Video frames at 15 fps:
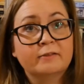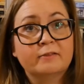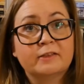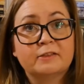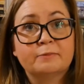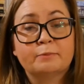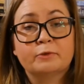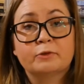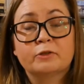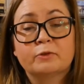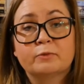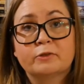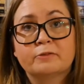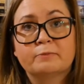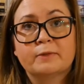This book
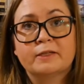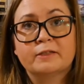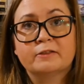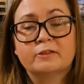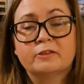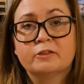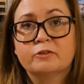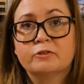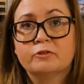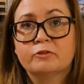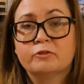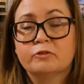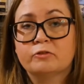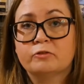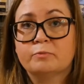was meant
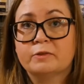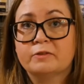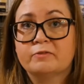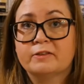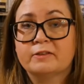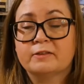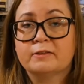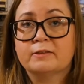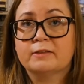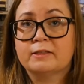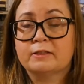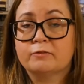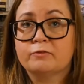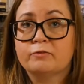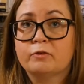to be written
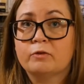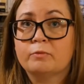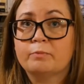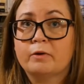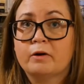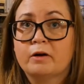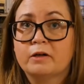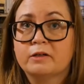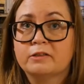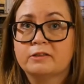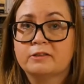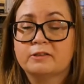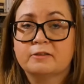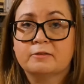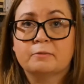in four
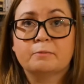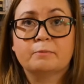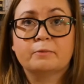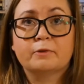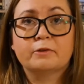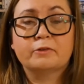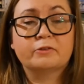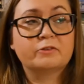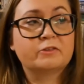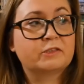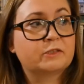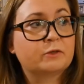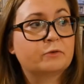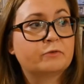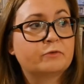parts, but
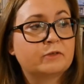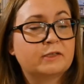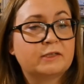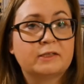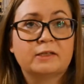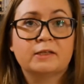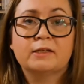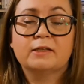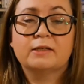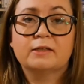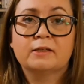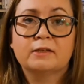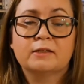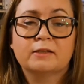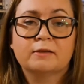she only
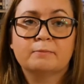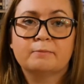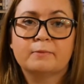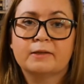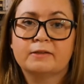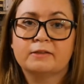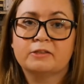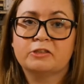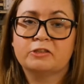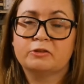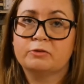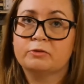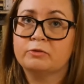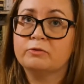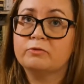managed
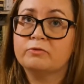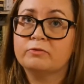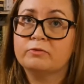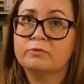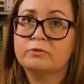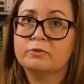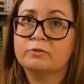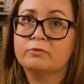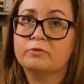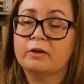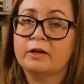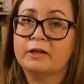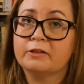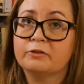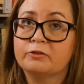to, to
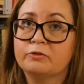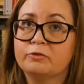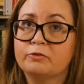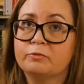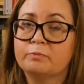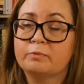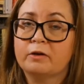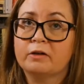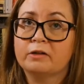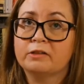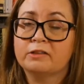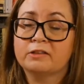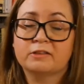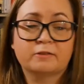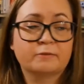write two
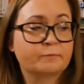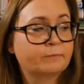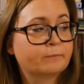parts.